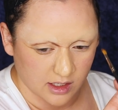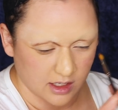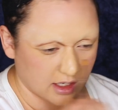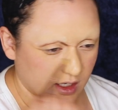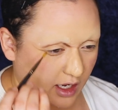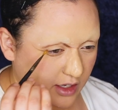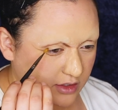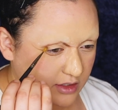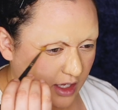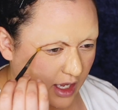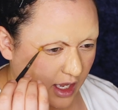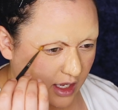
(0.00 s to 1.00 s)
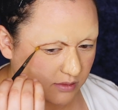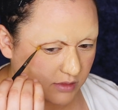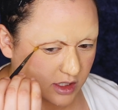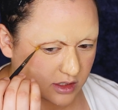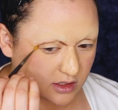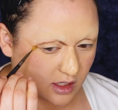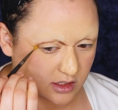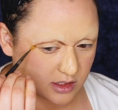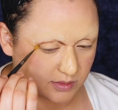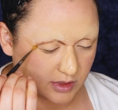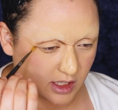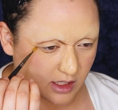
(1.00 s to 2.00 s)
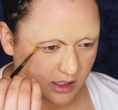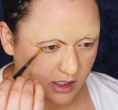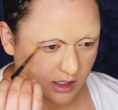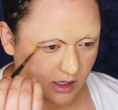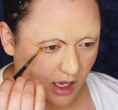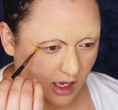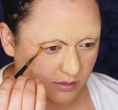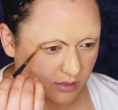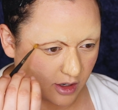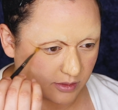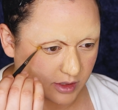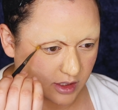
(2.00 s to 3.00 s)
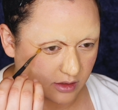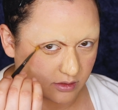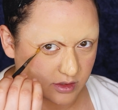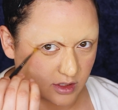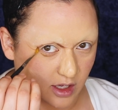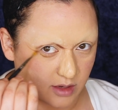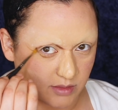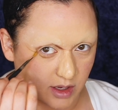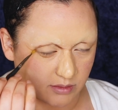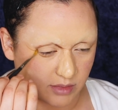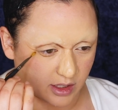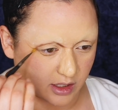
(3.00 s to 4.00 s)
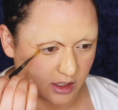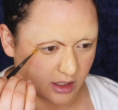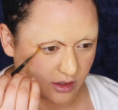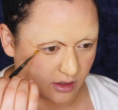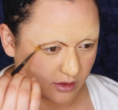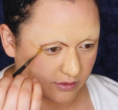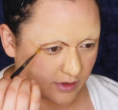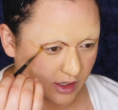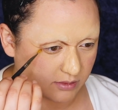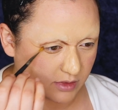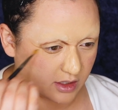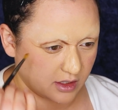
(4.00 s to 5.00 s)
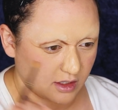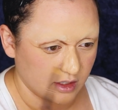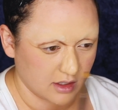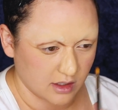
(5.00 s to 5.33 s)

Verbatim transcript: And I used to hate meat sauce spaghetti and barbecue till I met Bunny and her family,